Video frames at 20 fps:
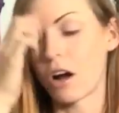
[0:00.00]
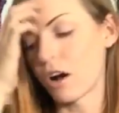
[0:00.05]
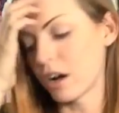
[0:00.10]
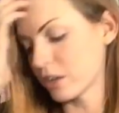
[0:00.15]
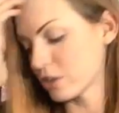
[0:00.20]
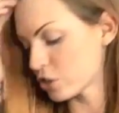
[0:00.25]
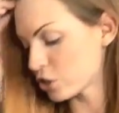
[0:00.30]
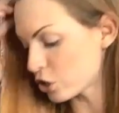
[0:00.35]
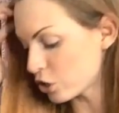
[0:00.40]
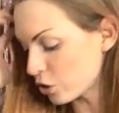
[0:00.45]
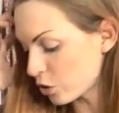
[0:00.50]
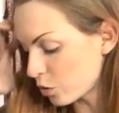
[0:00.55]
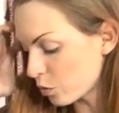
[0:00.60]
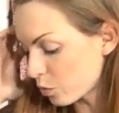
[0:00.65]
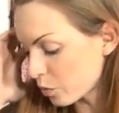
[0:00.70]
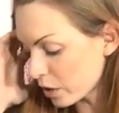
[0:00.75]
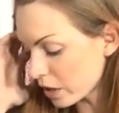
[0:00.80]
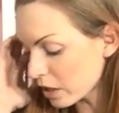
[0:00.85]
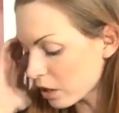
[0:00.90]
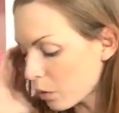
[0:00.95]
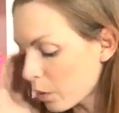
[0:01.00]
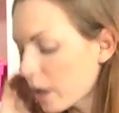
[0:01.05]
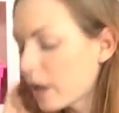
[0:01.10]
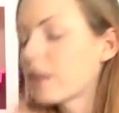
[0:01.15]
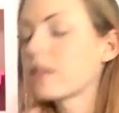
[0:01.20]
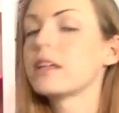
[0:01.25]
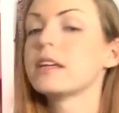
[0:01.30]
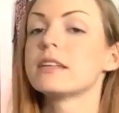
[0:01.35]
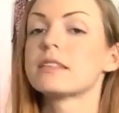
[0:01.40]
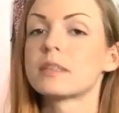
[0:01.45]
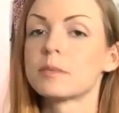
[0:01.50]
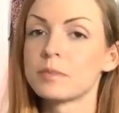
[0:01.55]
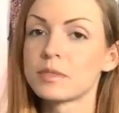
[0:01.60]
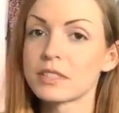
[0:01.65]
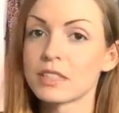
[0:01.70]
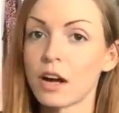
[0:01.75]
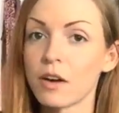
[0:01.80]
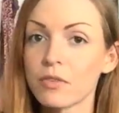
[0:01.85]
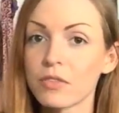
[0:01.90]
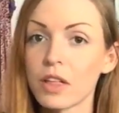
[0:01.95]
On to, really quickly, some
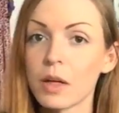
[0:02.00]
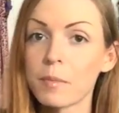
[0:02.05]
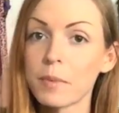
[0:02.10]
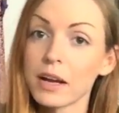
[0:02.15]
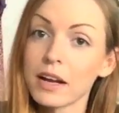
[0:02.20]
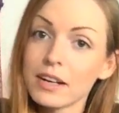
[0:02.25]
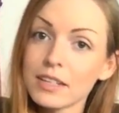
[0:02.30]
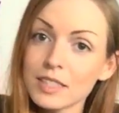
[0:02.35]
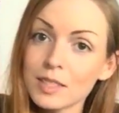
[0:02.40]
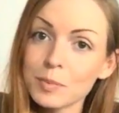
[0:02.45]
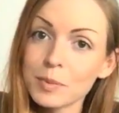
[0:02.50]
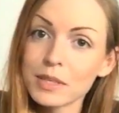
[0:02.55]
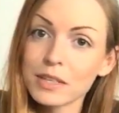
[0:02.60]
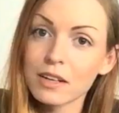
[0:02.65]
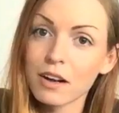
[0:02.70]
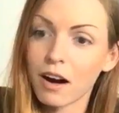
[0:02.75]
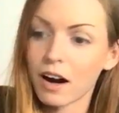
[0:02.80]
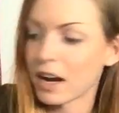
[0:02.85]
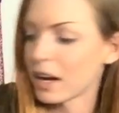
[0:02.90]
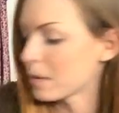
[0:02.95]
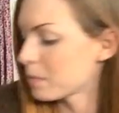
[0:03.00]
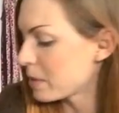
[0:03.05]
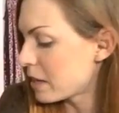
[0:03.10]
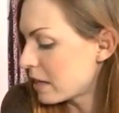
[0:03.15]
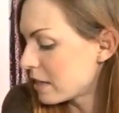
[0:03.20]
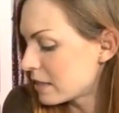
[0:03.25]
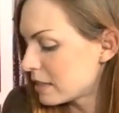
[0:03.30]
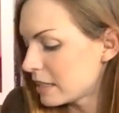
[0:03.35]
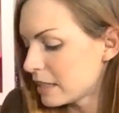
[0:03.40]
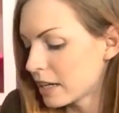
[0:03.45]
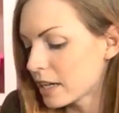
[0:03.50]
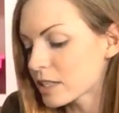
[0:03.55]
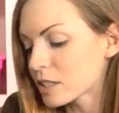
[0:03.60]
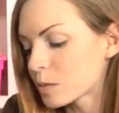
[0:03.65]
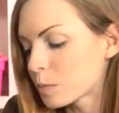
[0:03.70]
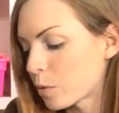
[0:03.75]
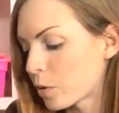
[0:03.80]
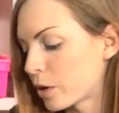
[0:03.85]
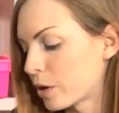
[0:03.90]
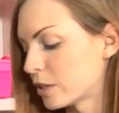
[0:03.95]
stuff that my husband got because he got
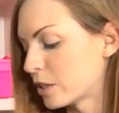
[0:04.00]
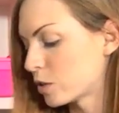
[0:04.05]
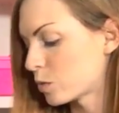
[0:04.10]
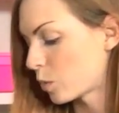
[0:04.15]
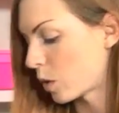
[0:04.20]
spoiled as